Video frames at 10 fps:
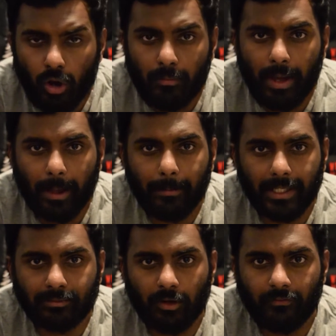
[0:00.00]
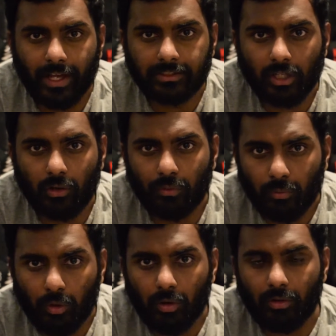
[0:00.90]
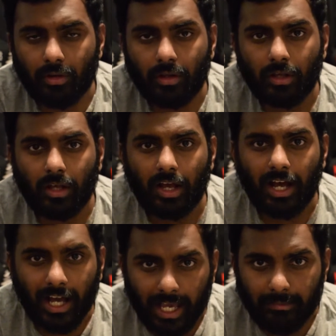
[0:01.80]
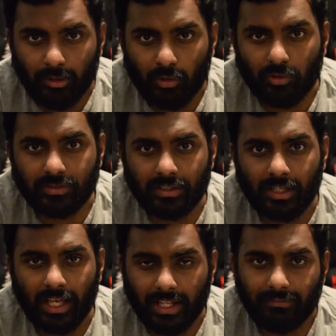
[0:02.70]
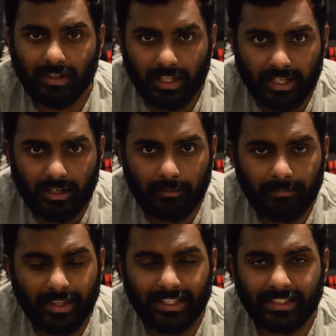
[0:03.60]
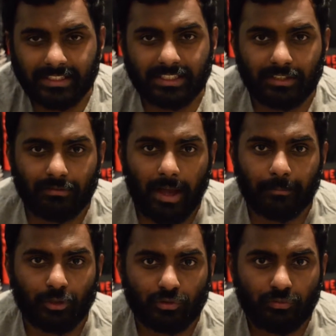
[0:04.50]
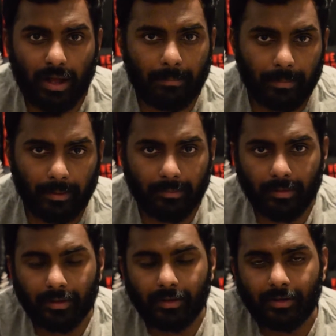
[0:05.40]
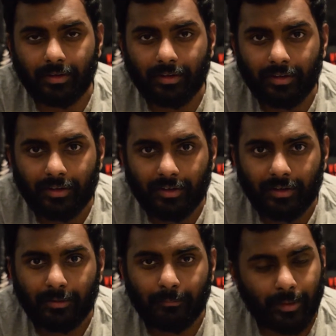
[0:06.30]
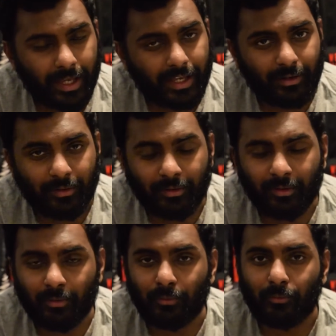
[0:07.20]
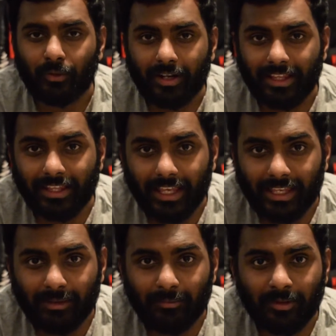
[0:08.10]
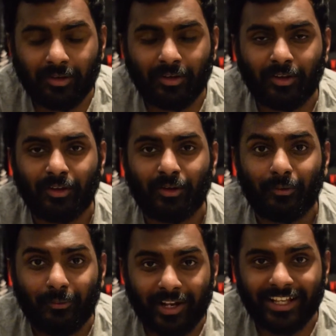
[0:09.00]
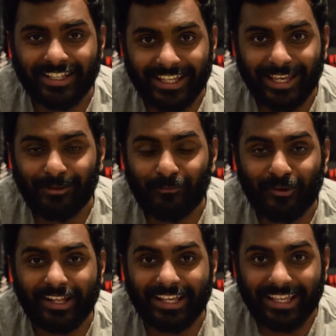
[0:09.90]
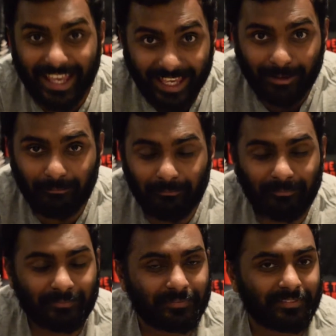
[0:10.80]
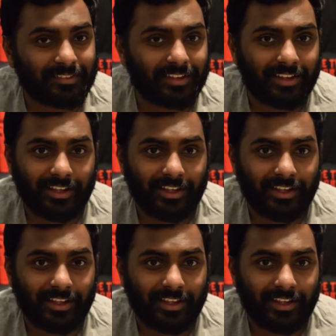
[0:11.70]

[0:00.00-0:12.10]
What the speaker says: Welcome back, basketball fans all over the world. I am your host, Advin Lingam, and this is the Raptors Wrap-Up. Man, what a game. What a game. What a game.